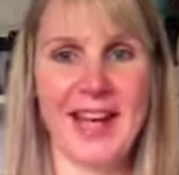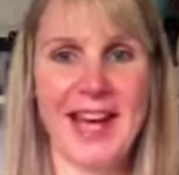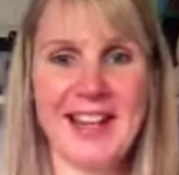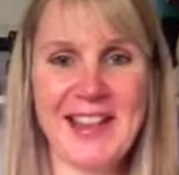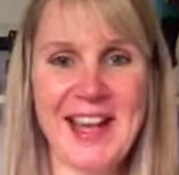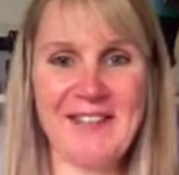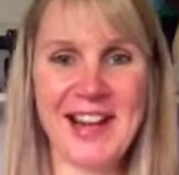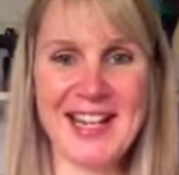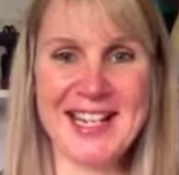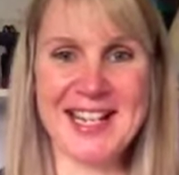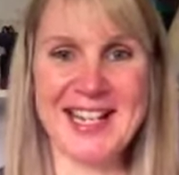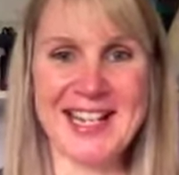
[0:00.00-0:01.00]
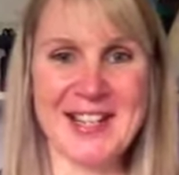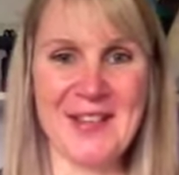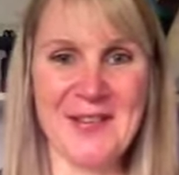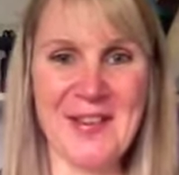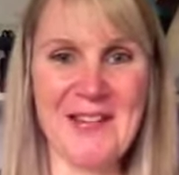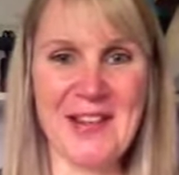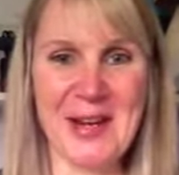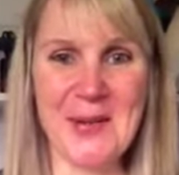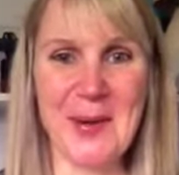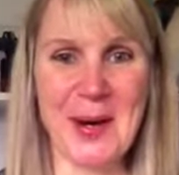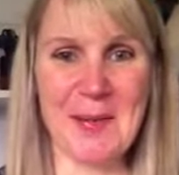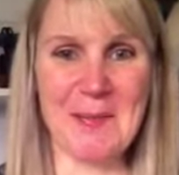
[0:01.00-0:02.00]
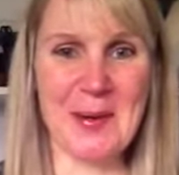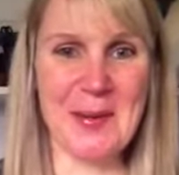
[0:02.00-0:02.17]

Hi there, writers. A very warm